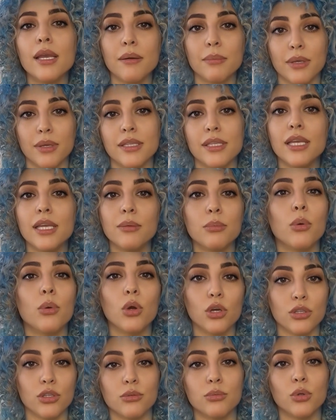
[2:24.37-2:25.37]
But the
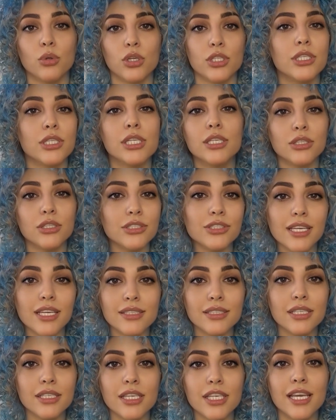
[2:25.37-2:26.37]
important point here is that
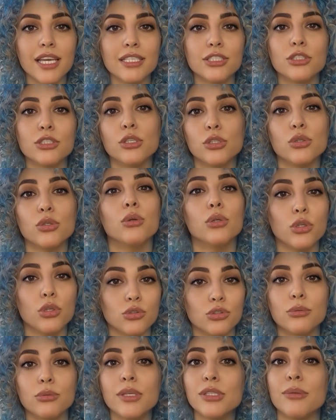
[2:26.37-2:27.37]
the cleanser you
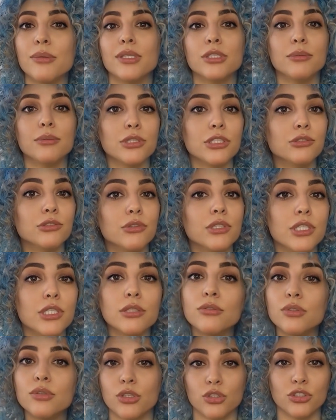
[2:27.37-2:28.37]
use must be specifically
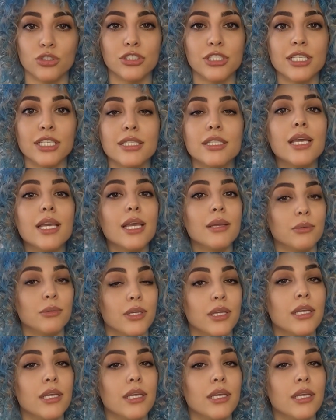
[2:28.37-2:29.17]
for your skin type.